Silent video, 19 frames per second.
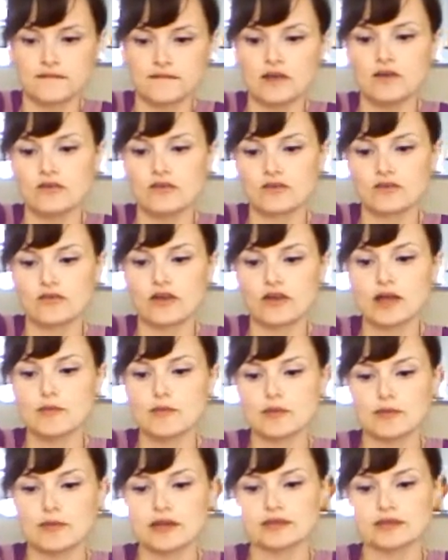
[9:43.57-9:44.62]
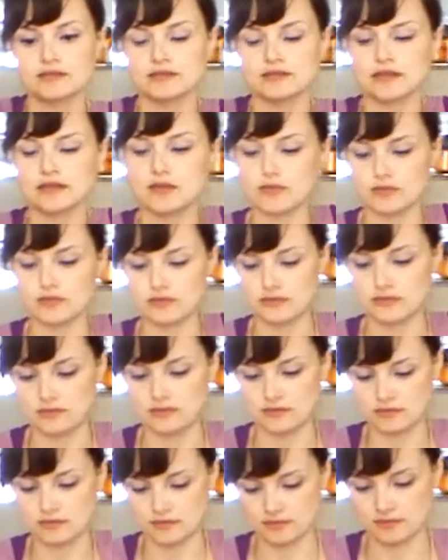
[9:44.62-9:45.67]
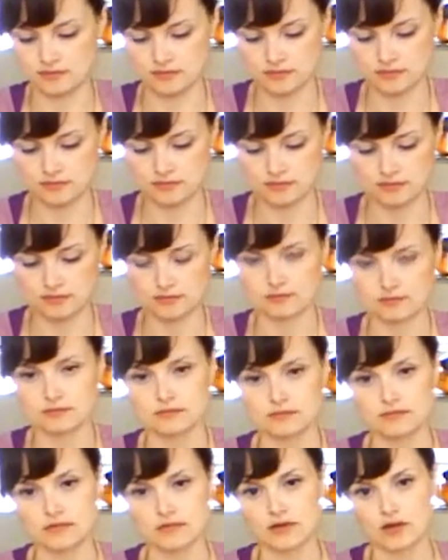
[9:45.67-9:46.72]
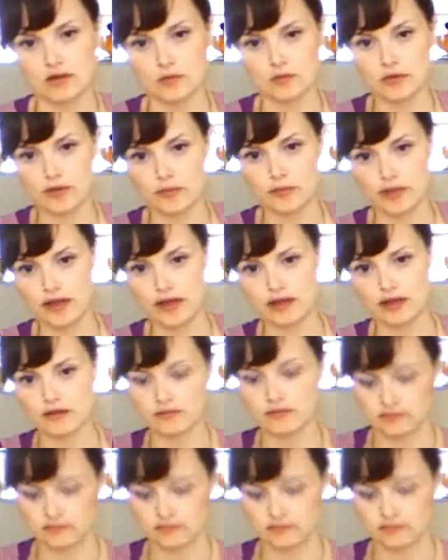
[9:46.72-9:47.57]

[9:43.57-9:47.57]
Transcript: Oh crap, I'm out of staples. Be right back.